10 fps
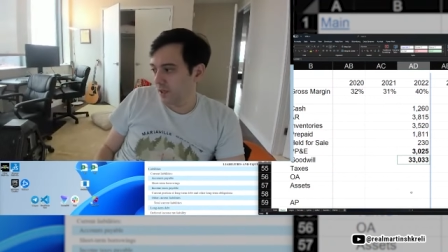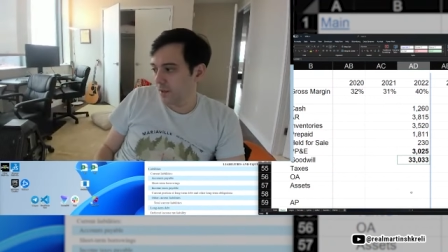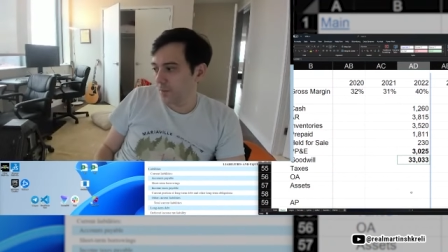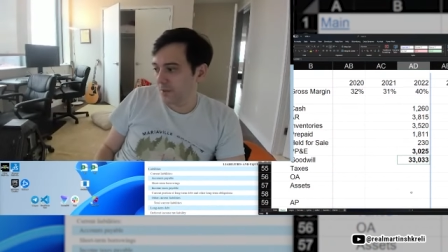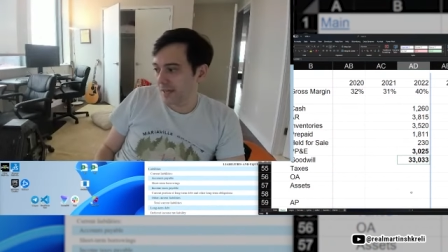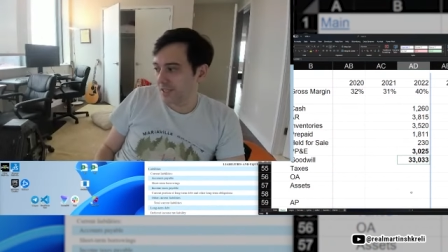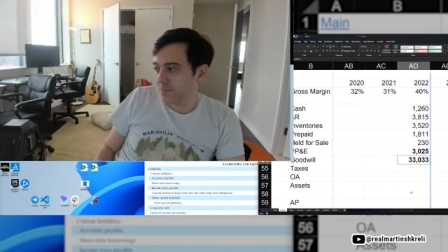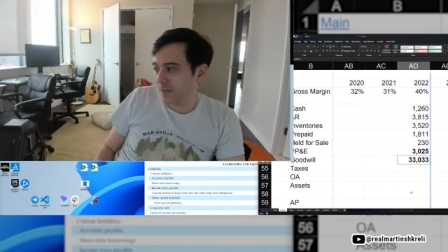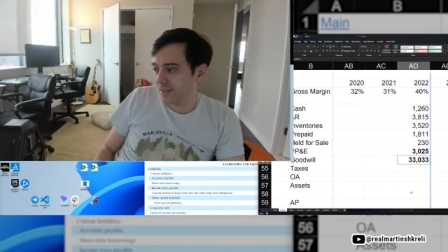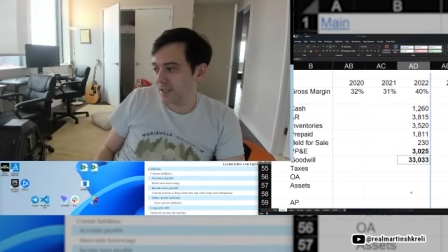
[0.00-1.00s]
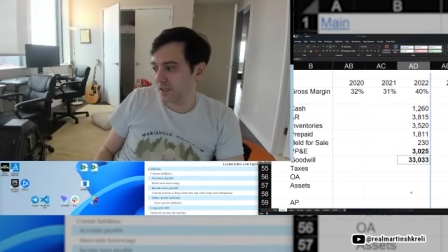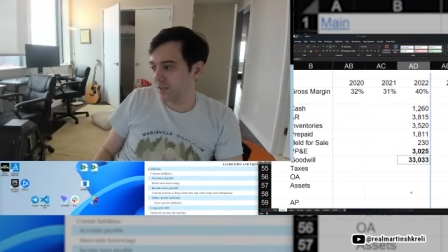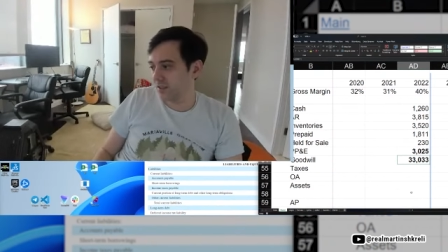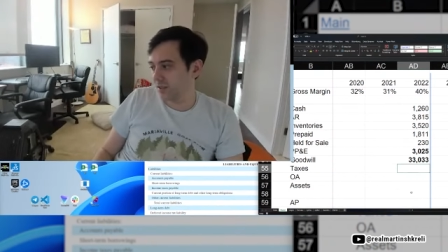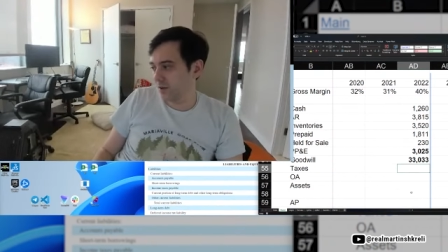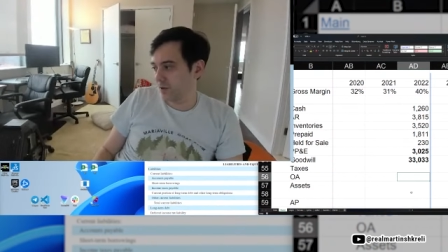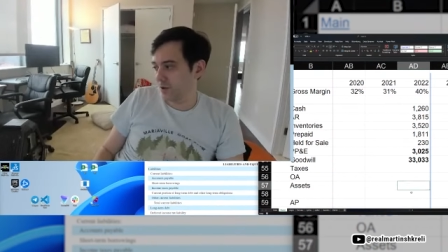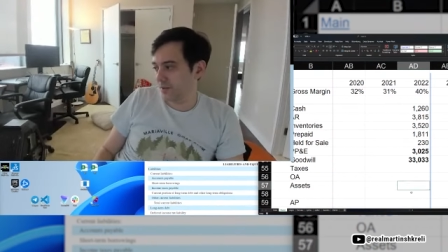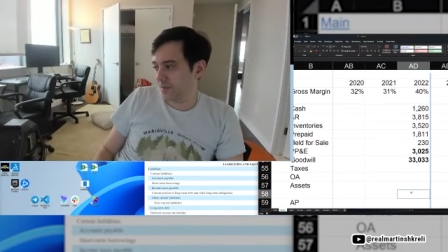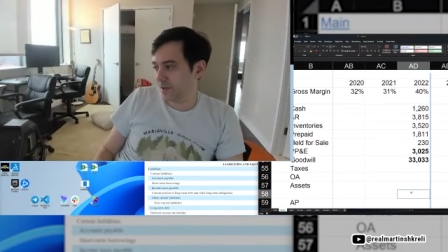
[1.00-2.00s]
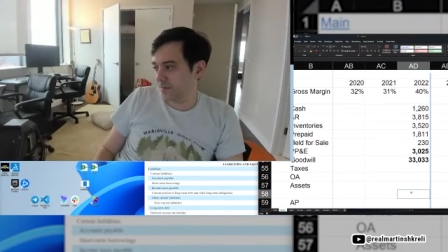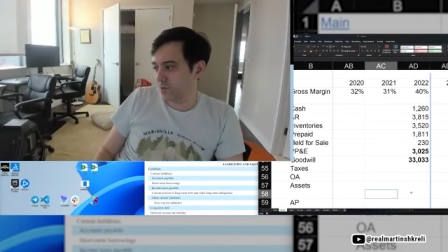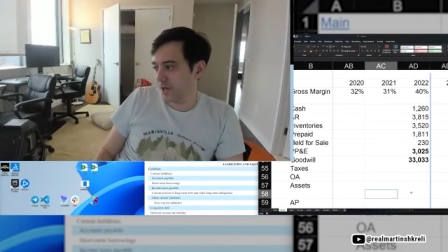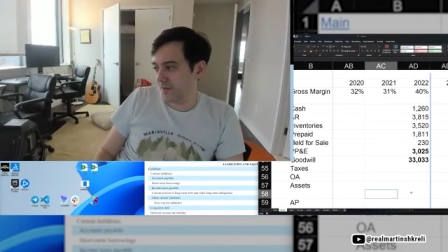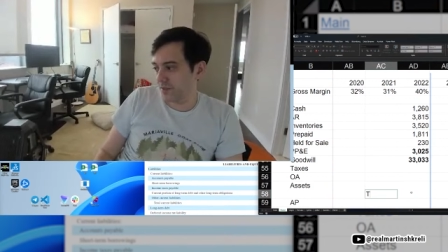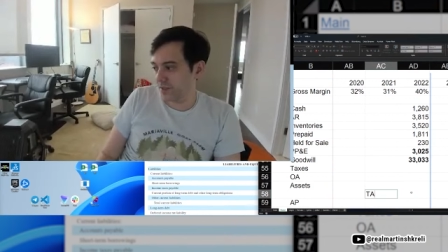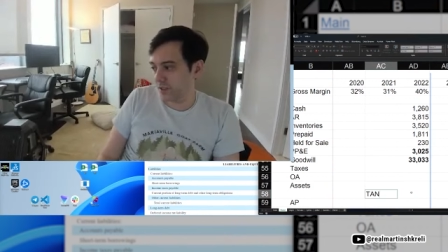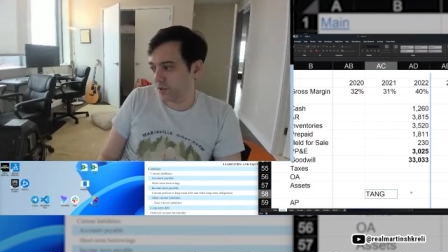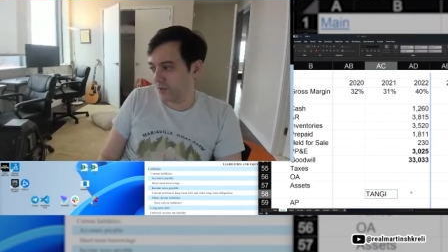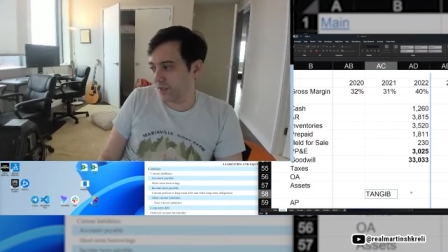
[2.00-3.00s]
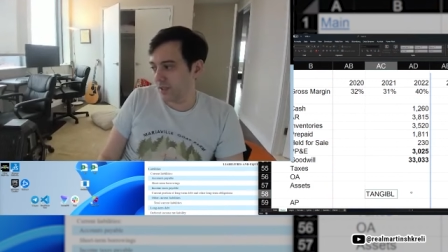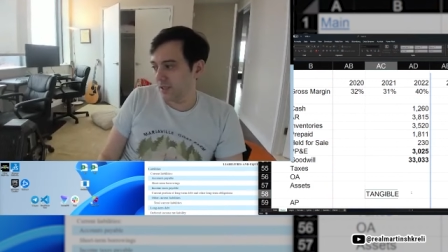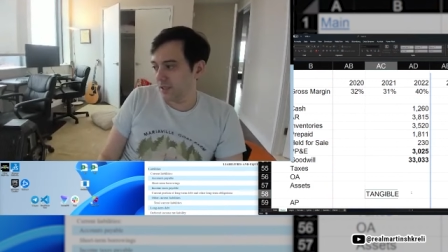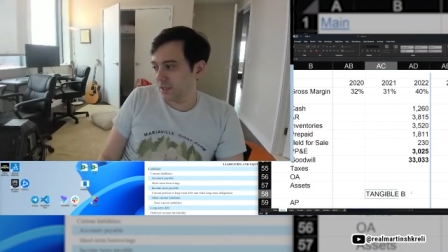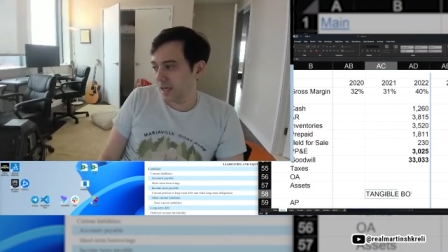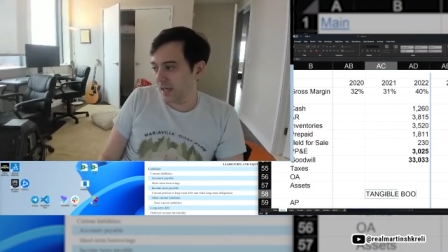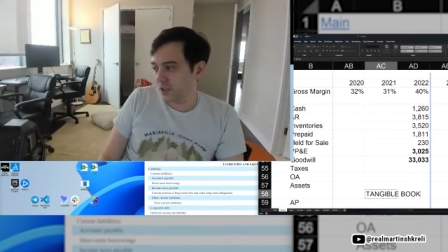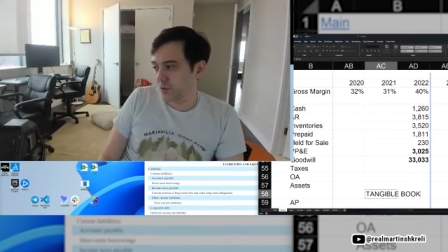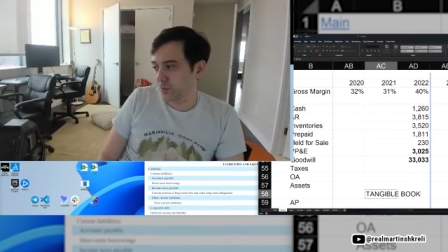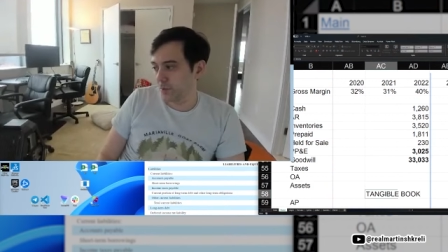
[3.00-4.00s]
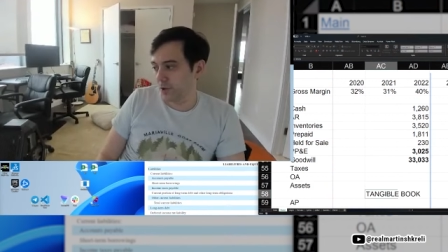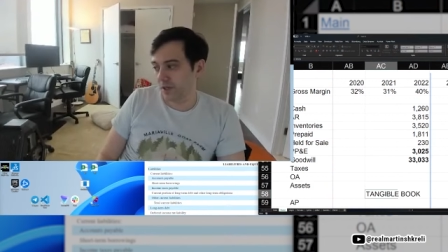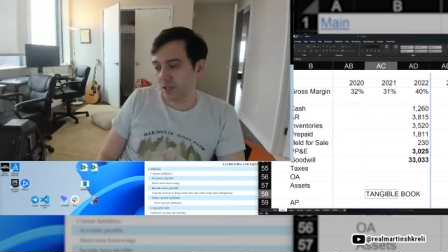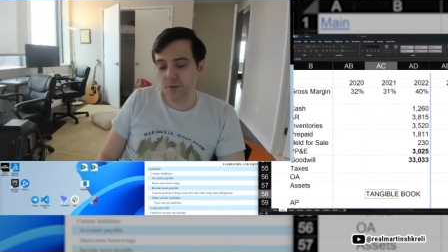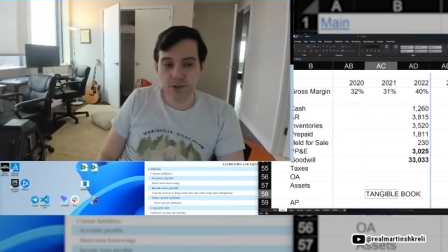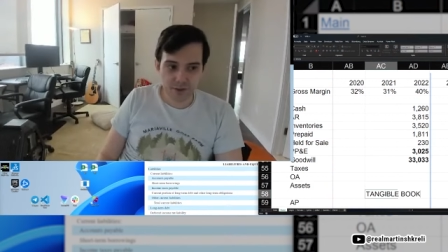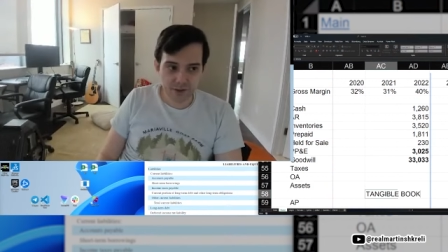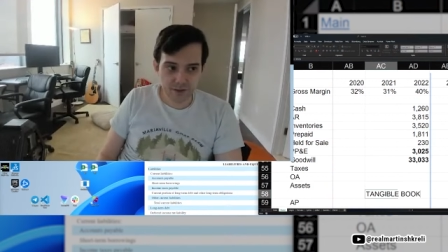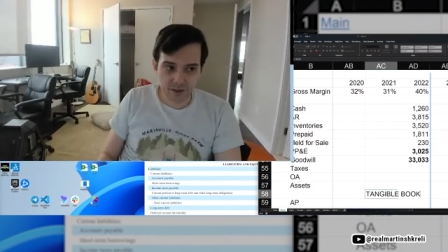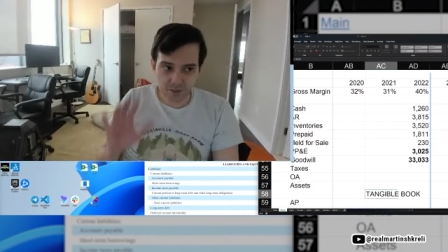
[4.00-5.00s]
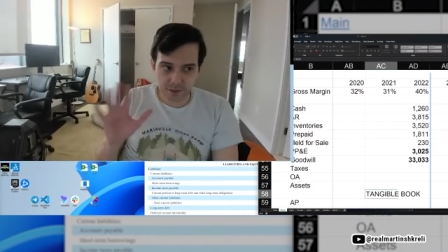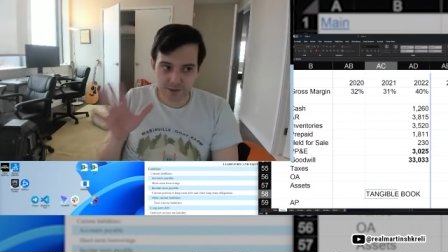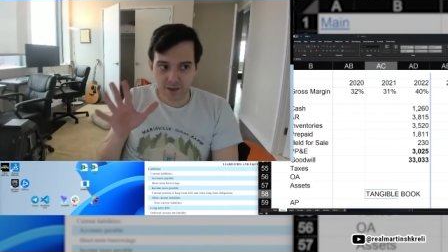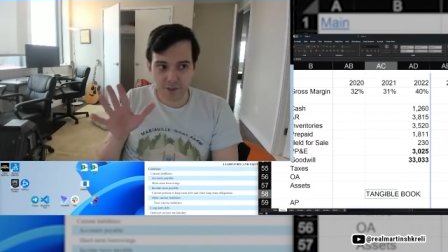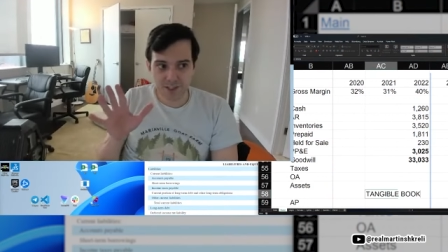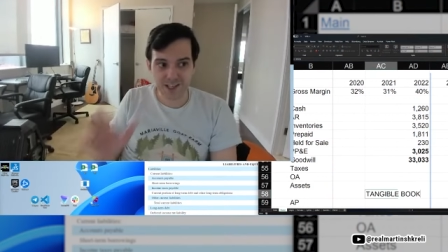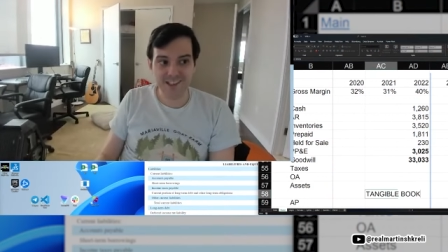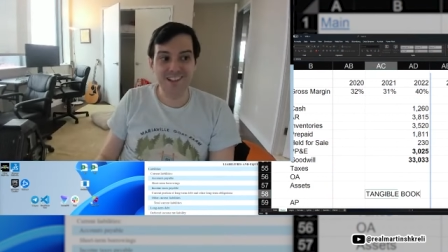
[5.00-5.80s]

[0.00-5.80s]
But that is basically zero. And sometimes we have this thing called tangible book, and I really want you to think about that for a second